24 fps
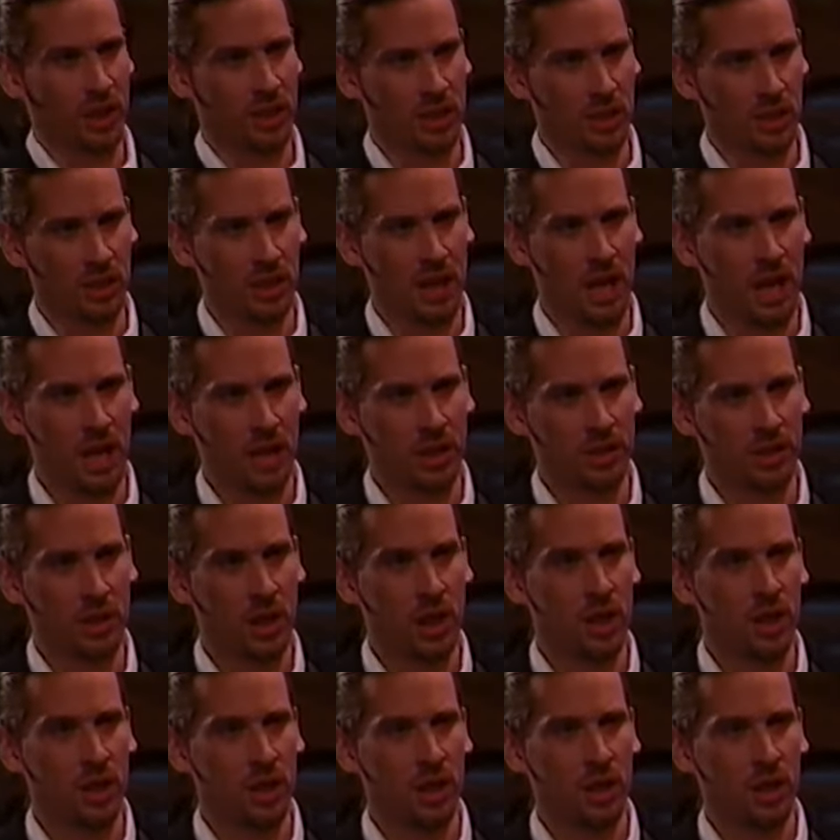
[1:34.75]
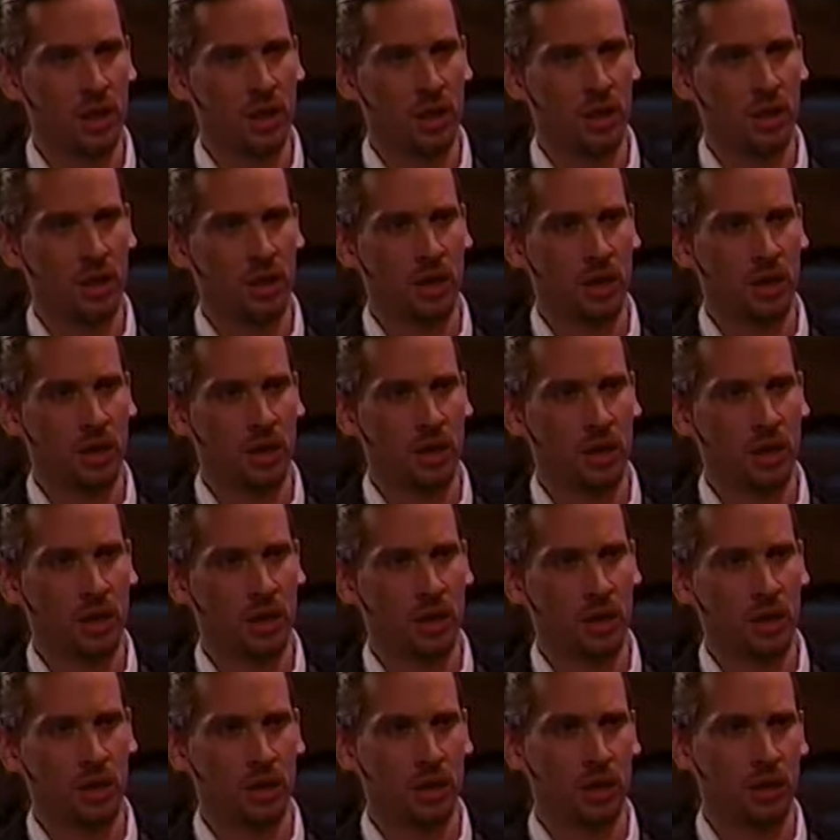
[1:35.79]
at the lodge.
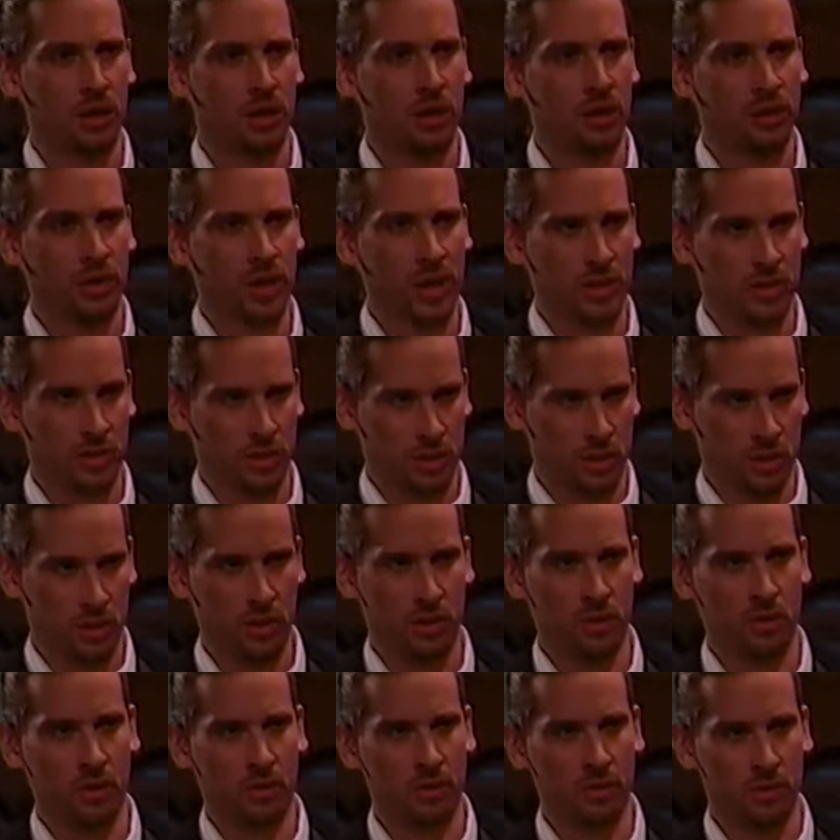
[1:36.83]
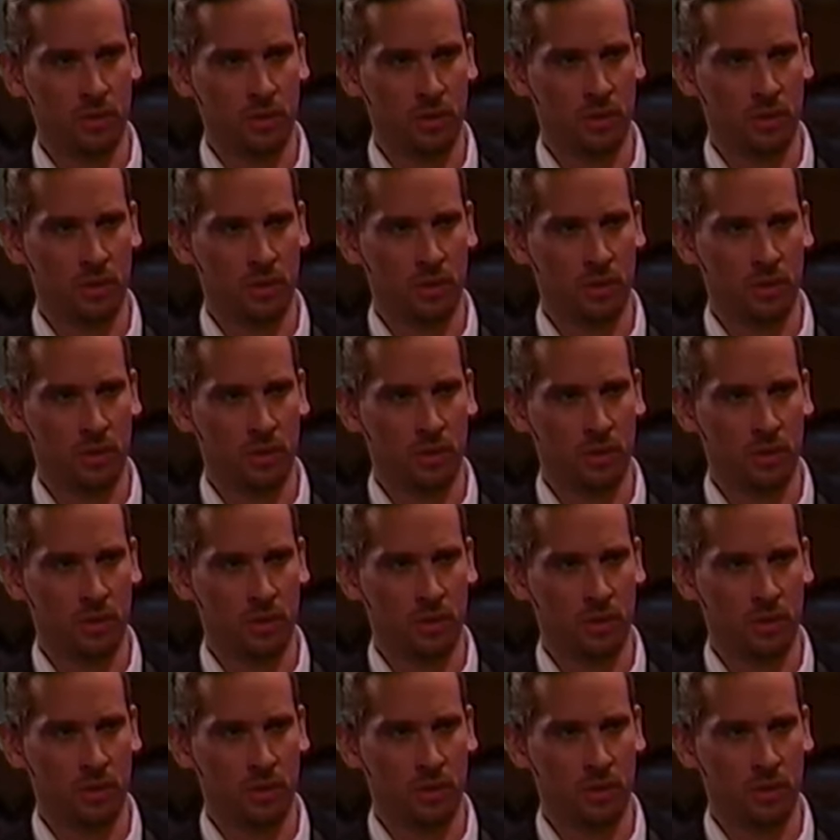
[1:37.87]
No thanks to you.